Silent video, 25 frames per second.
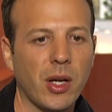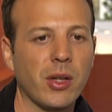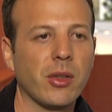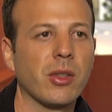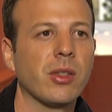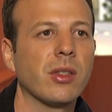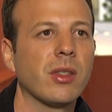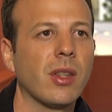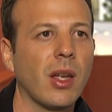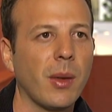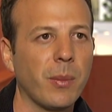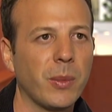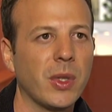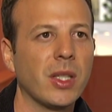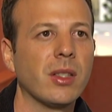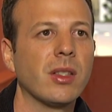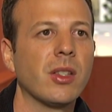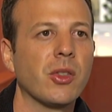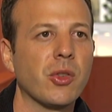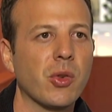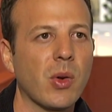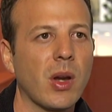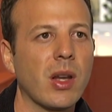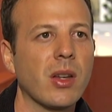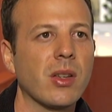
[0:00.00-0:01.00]
try to stop the
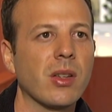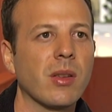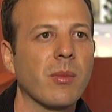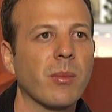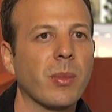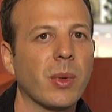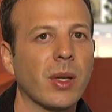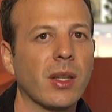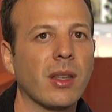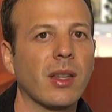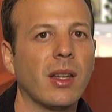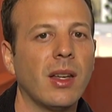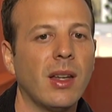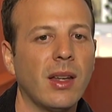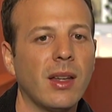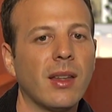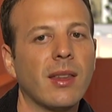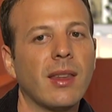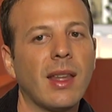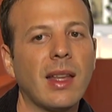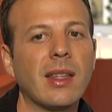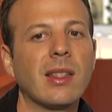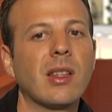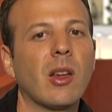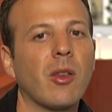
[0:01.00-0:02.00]
situation, but
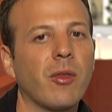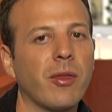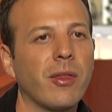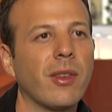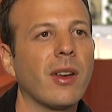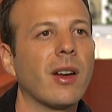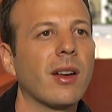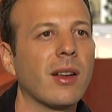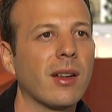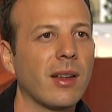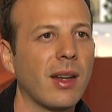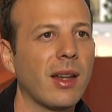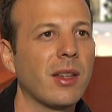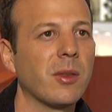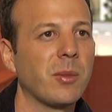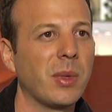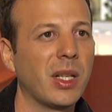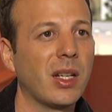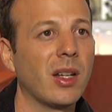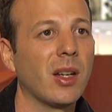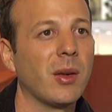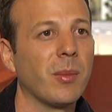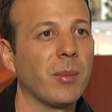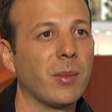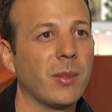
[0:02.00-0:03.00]
that's how far it has
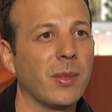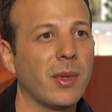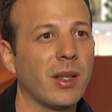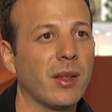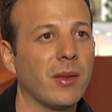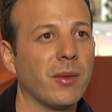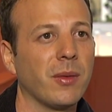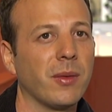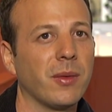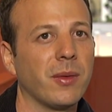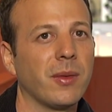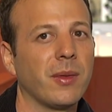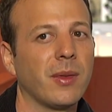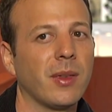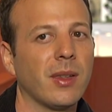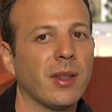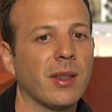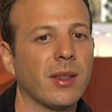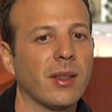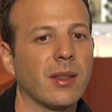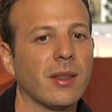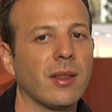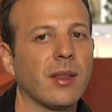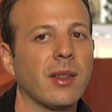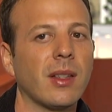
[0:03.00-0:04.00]
become of
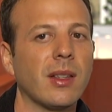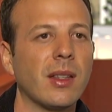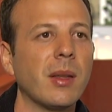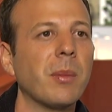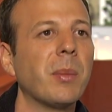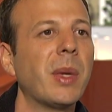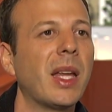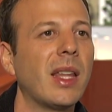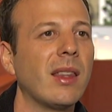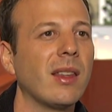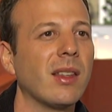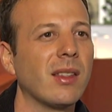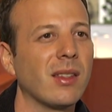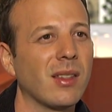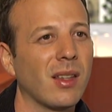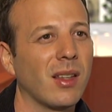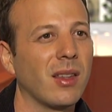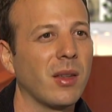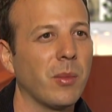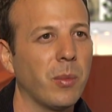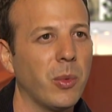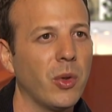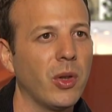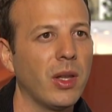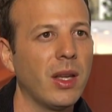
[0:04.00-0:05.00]
the dependence
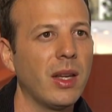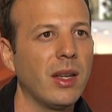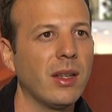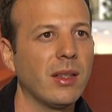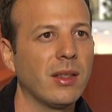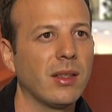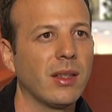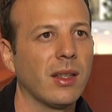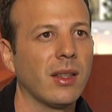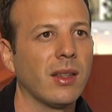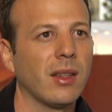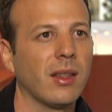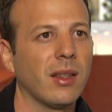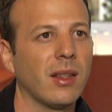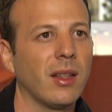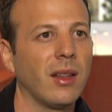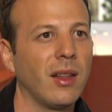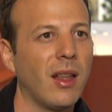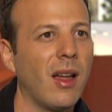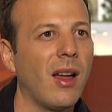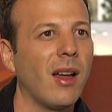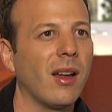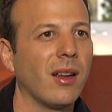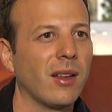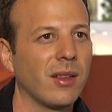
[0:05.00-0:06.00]
on the police and the
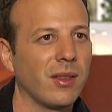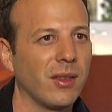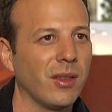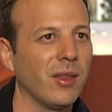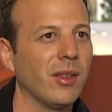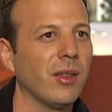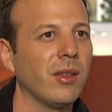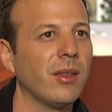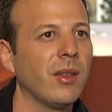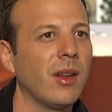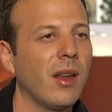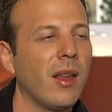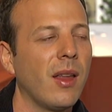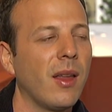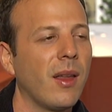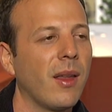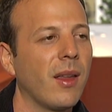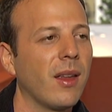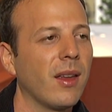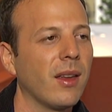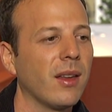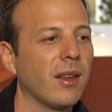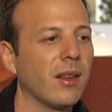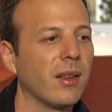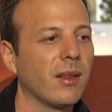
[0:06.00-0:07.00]
law, you know,
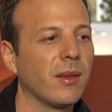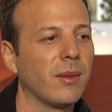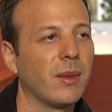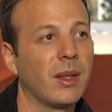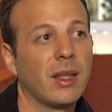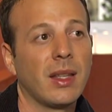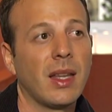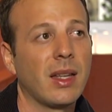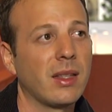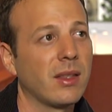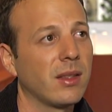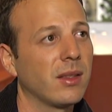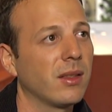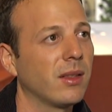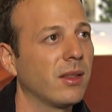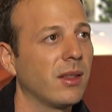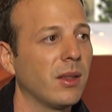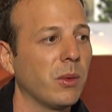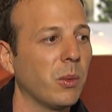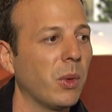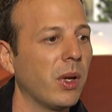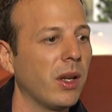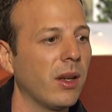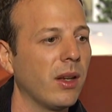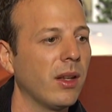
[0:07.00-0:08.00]
and that's
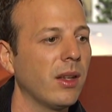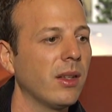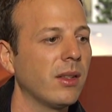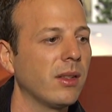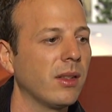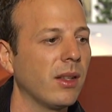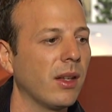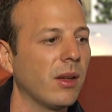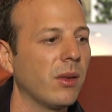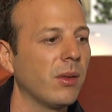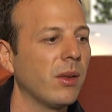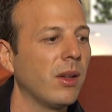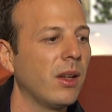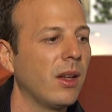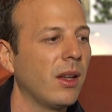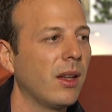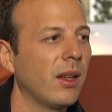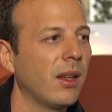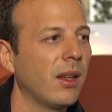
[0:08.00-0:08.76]
the way it is now.